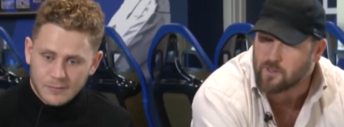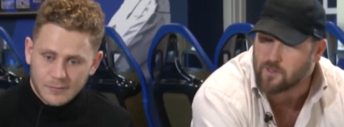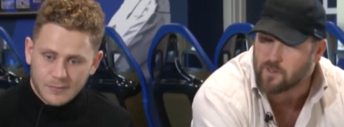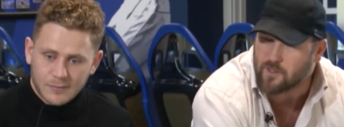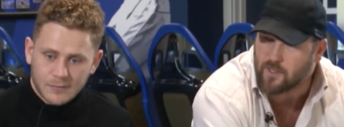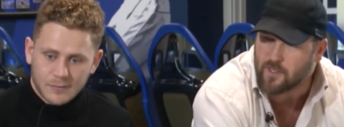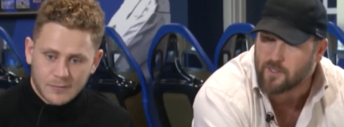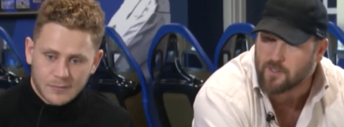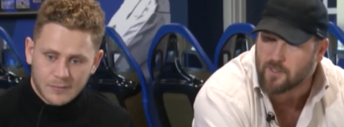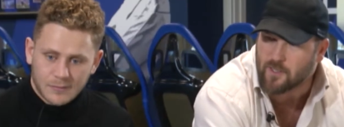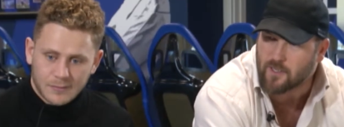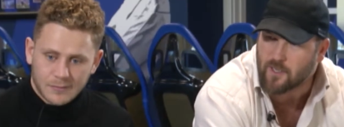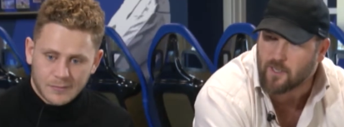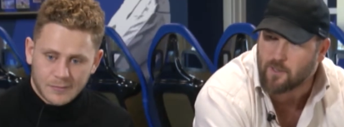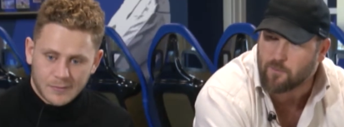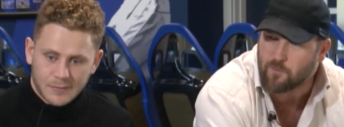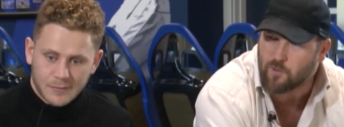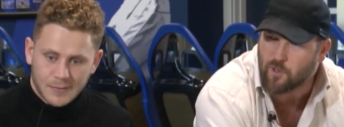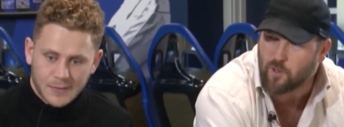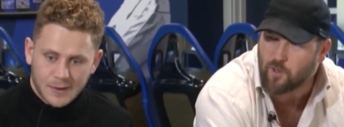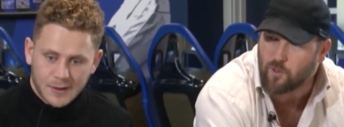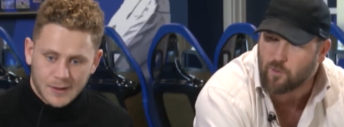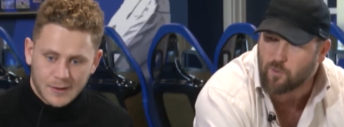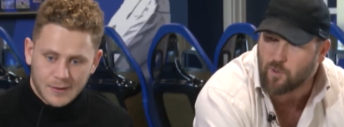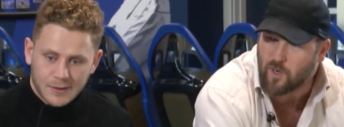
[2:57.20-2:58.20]
Speaker 1: need to keep you
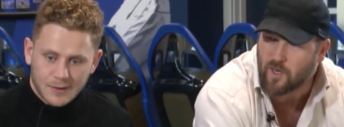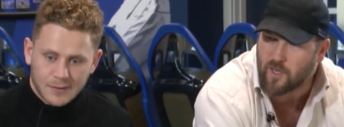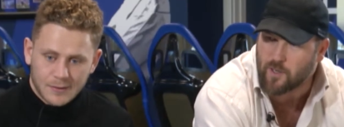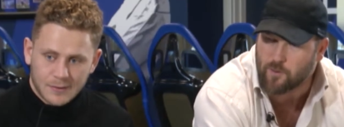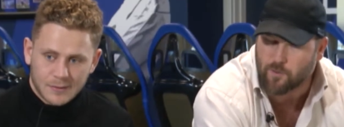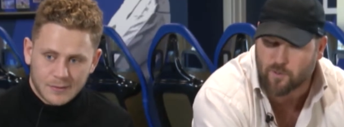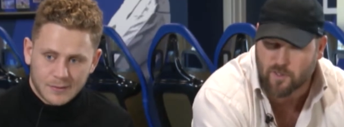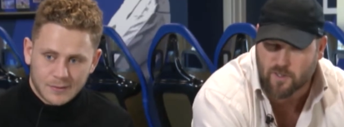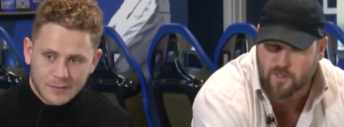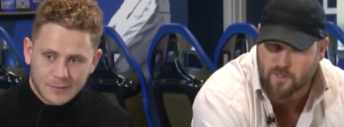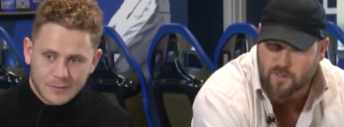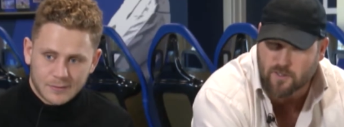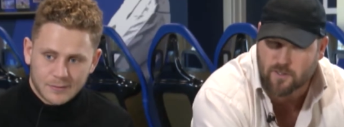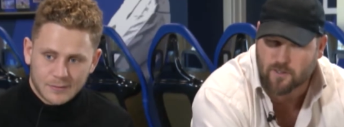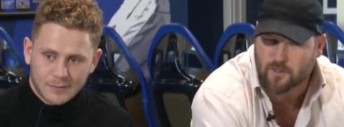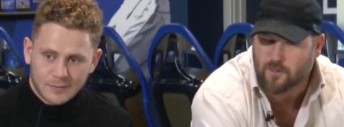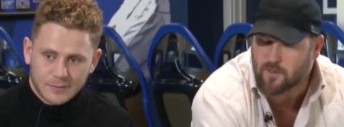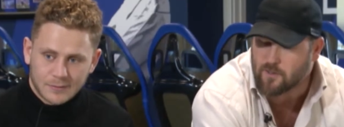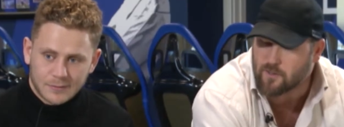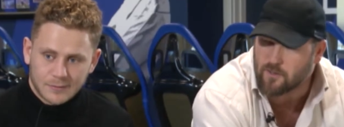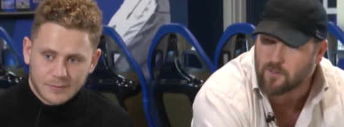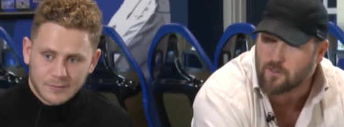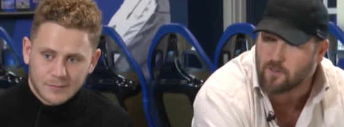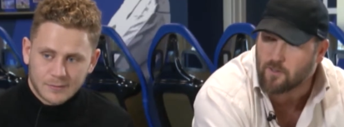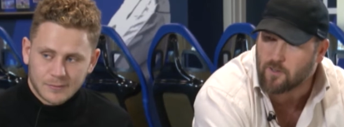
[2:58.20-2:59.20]
away with his
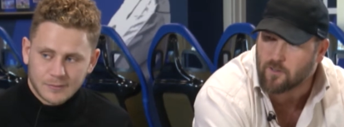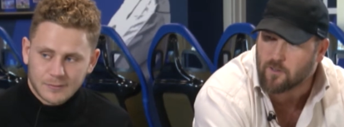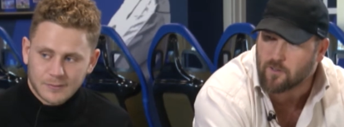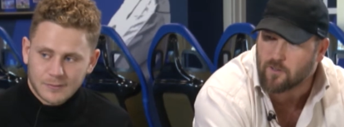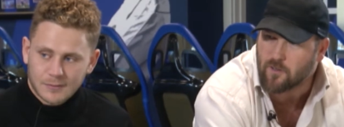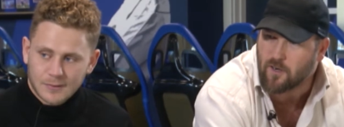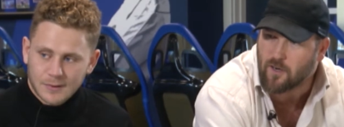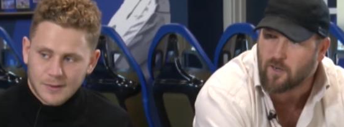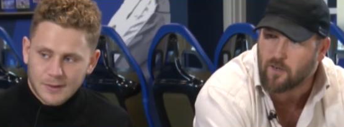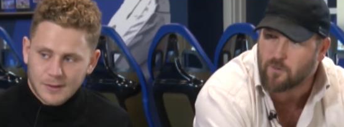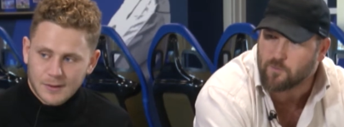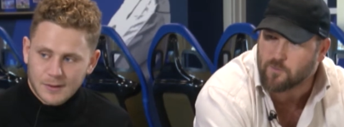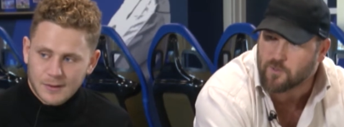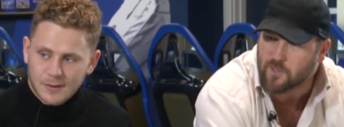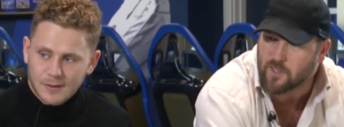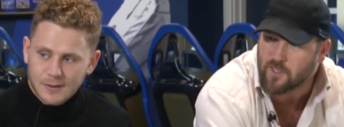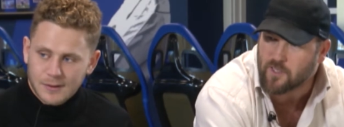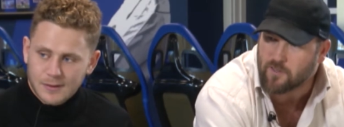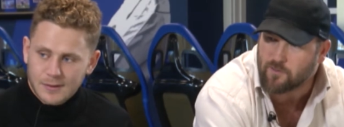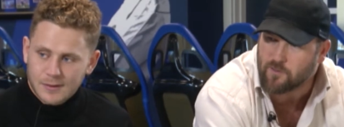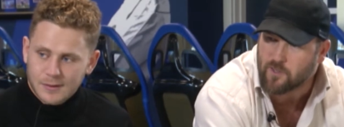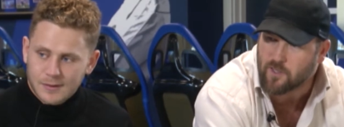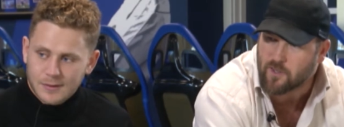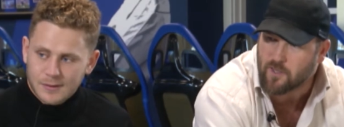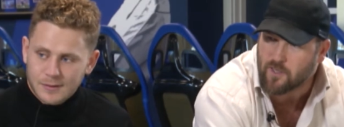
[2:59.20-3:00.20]
longer arms and
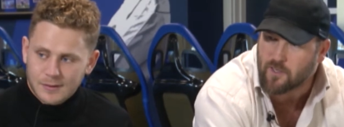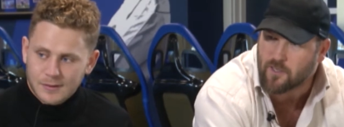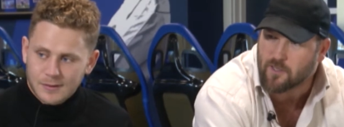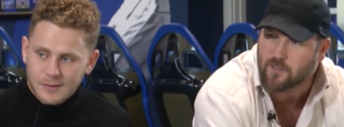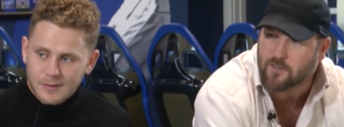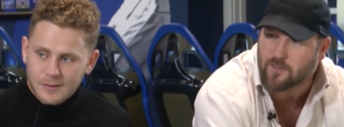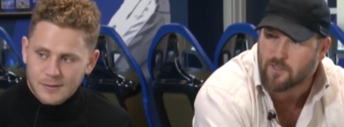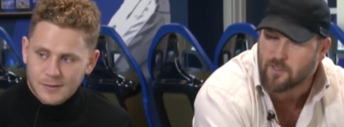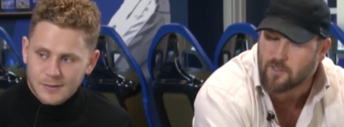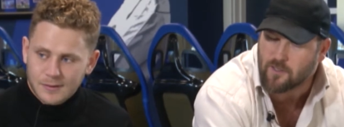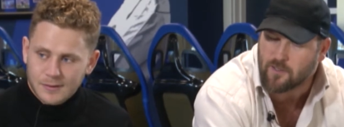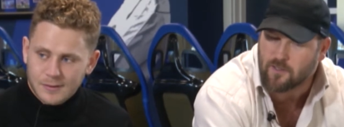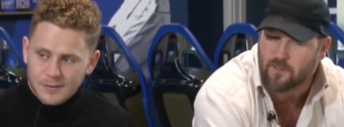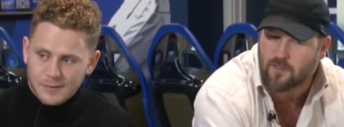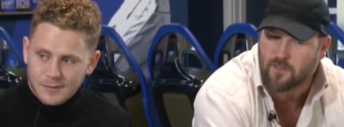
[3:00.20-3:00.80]
everything. Yeah.